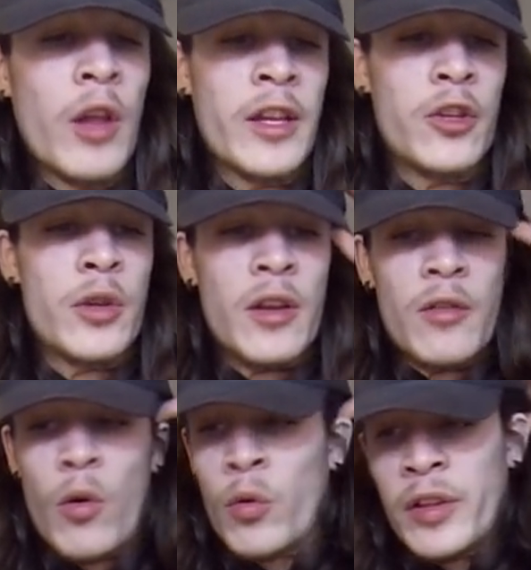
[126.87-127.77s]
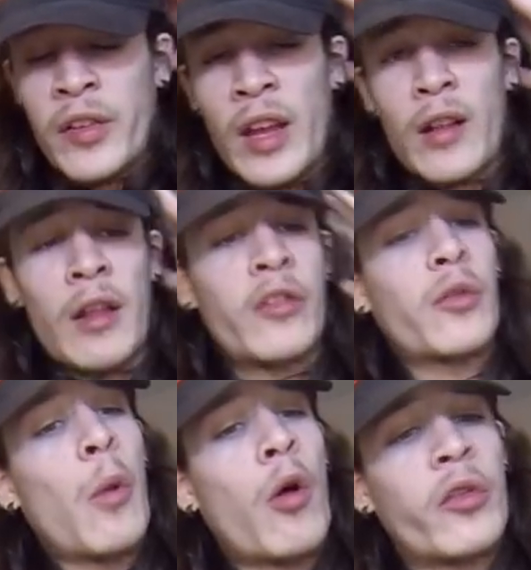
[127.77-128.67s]
Like you can only take like
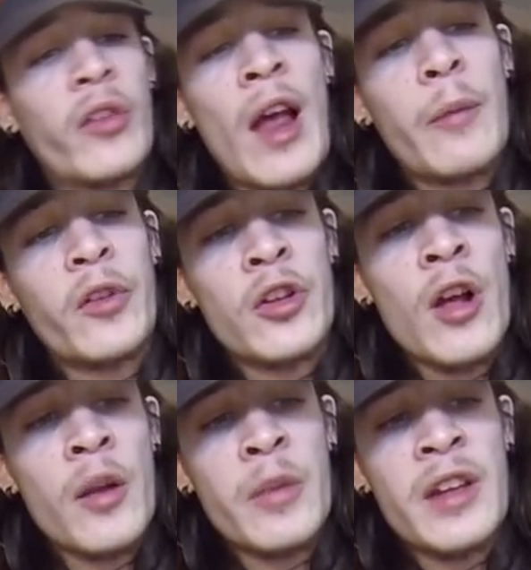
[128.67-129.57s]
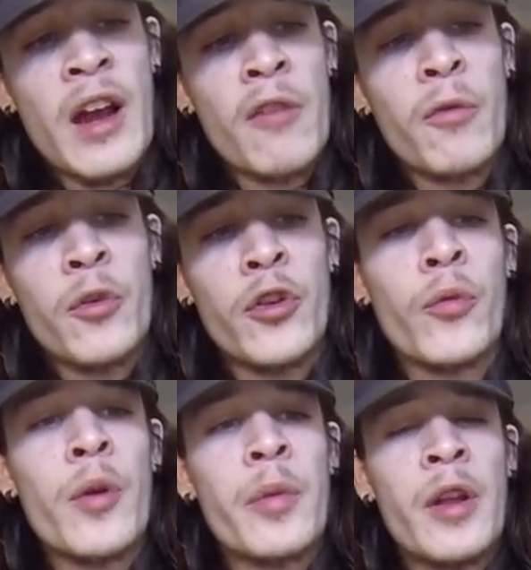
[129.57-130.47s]
small snaps, and you got to be careful when you're
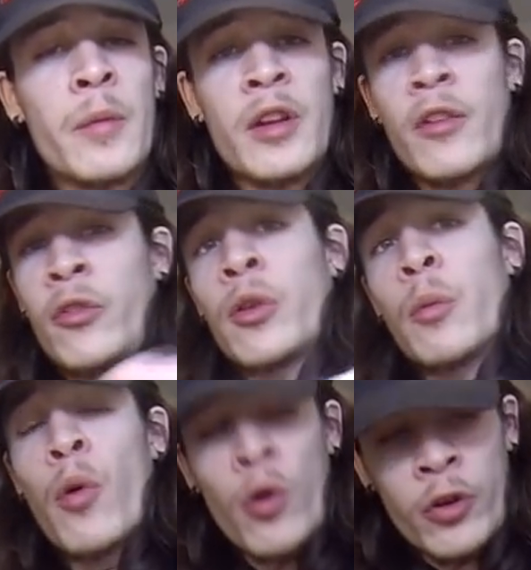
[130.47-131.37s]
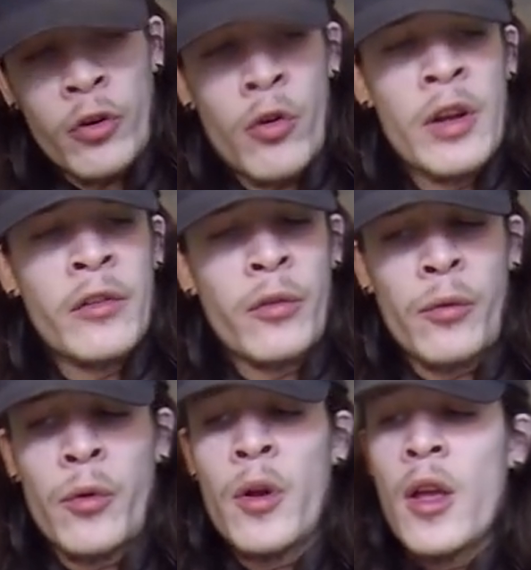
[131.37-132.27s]
ripping it because you can pull your greens
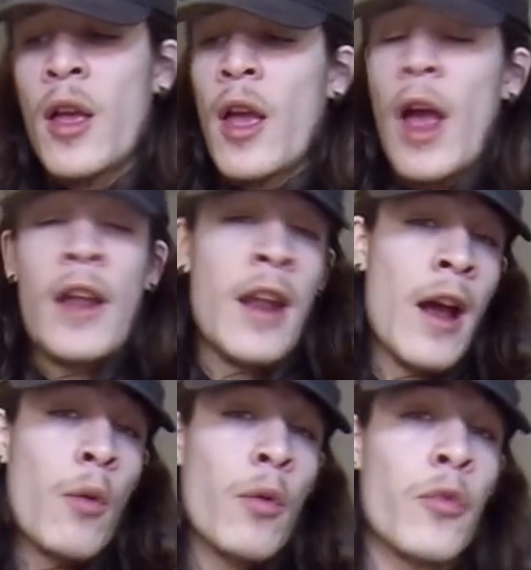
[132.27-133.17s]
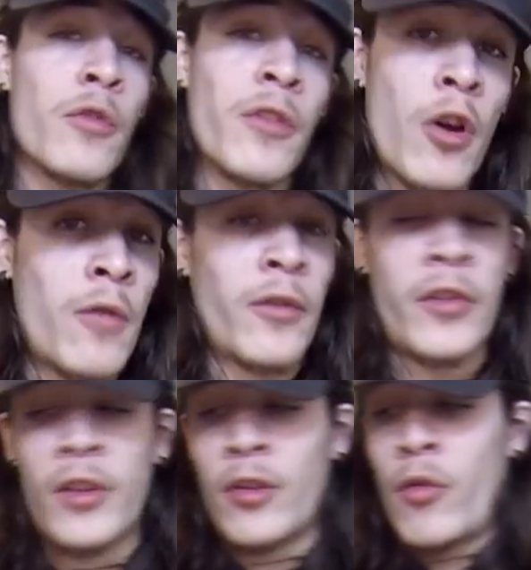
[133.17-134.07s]
through. And now we're moving over
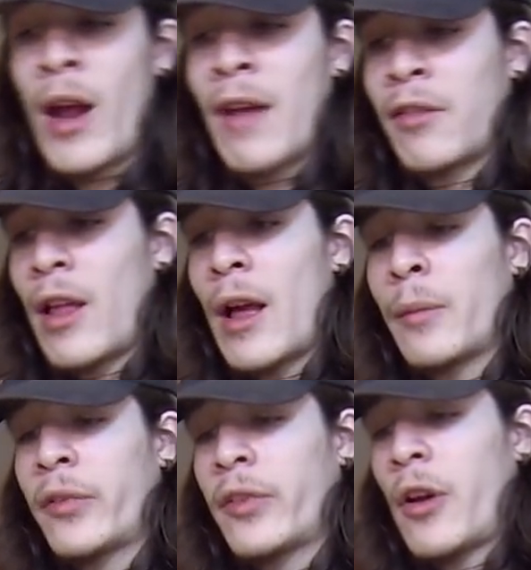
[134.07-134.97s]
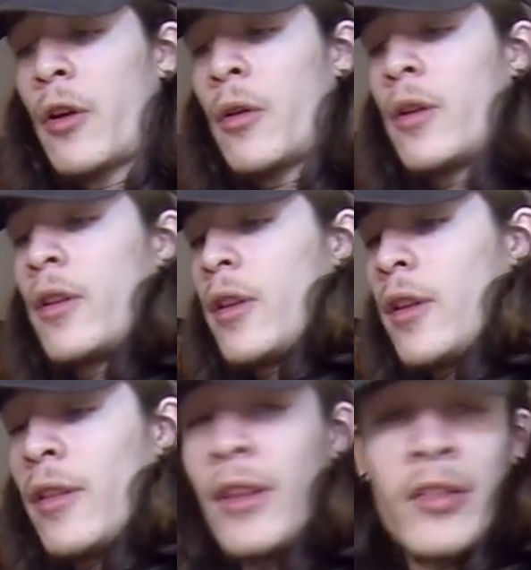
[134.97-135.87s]
to the Grav Labs. So
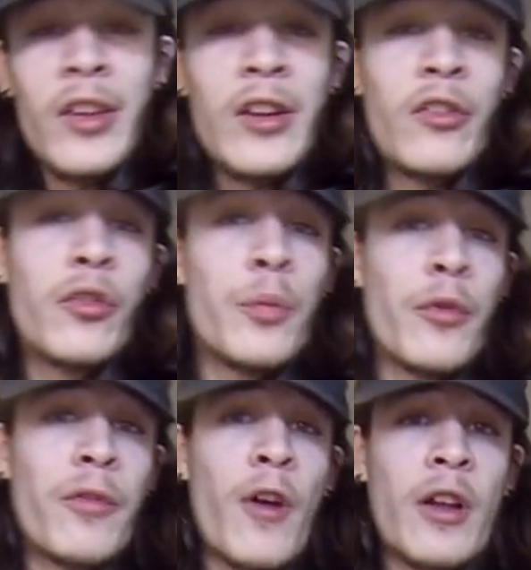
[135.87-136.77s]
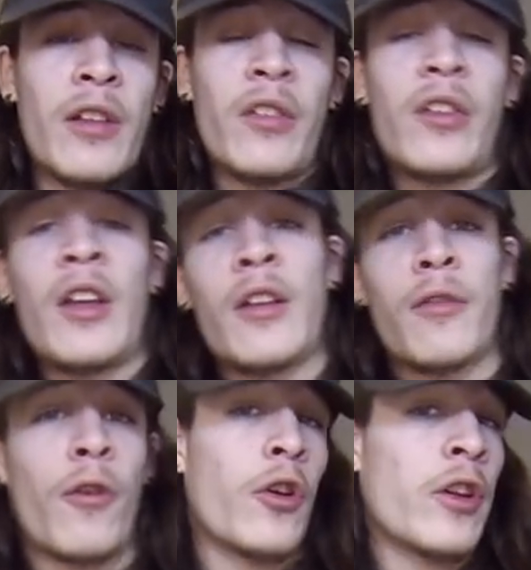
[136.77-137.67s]
this thing is super fucking sick.
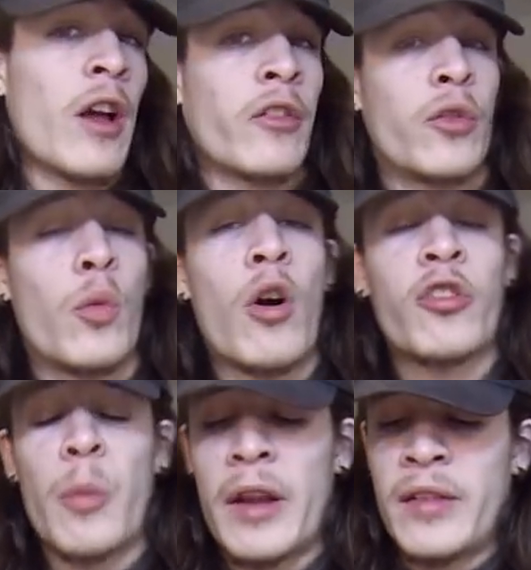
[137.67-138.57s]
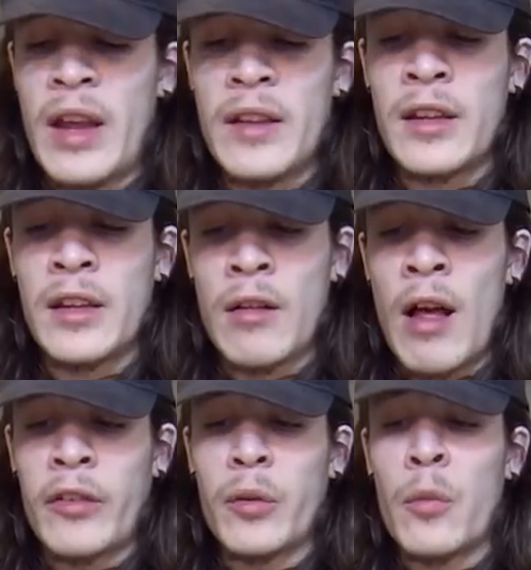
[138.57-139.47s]
For all you guys who watched my Dank Geek
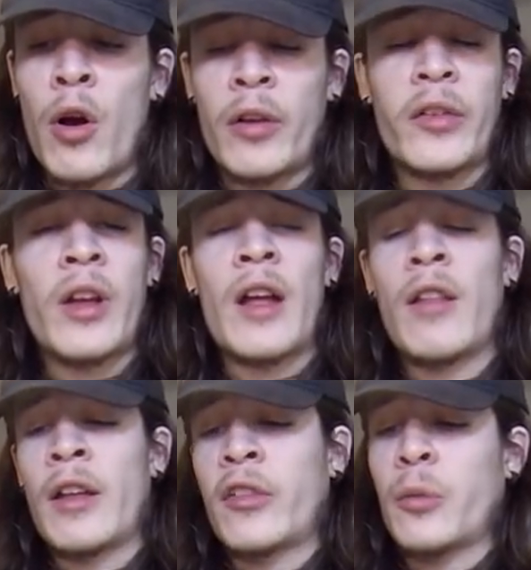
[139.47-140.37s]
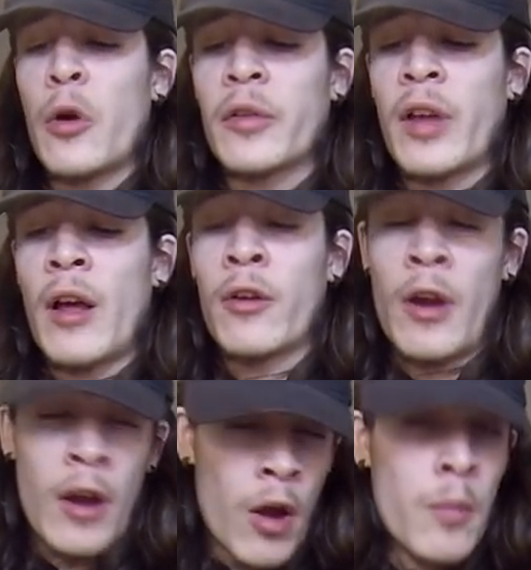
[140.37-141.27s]
glass unboxing, I
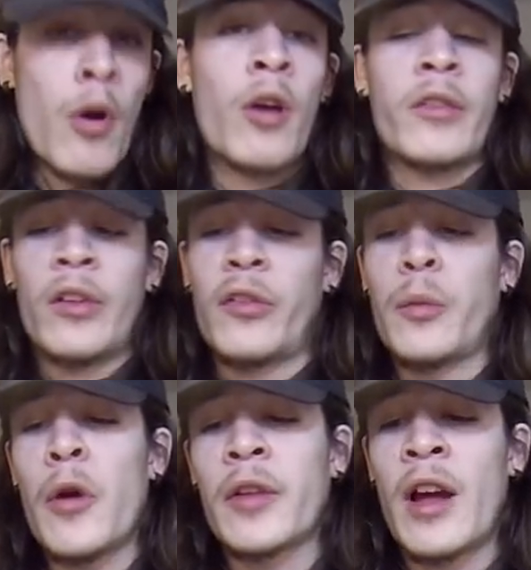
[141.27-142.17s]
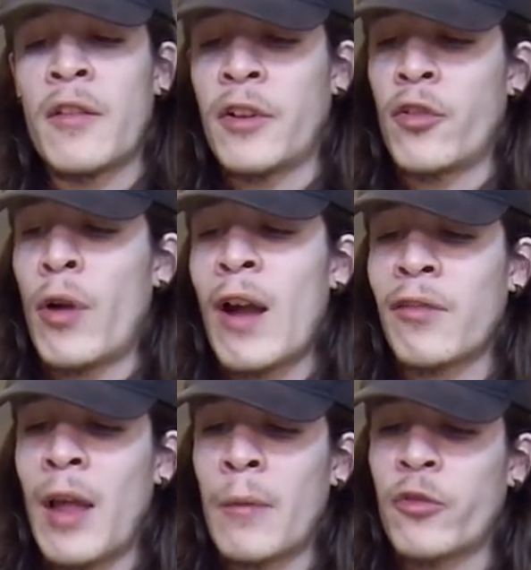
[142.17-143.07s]
unboxed and smoked out of a Grav
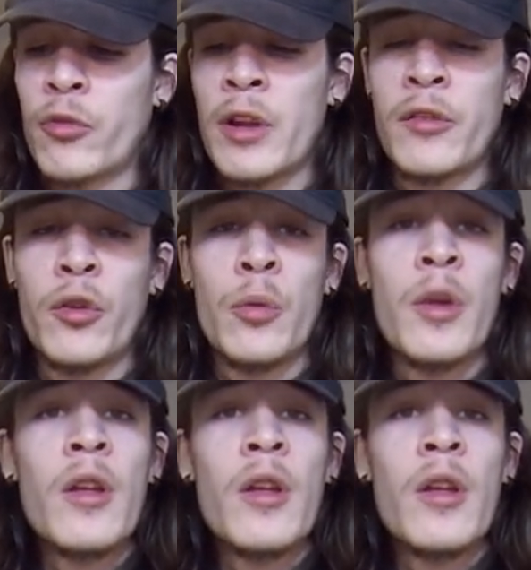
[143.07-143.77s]
Labs straight tube.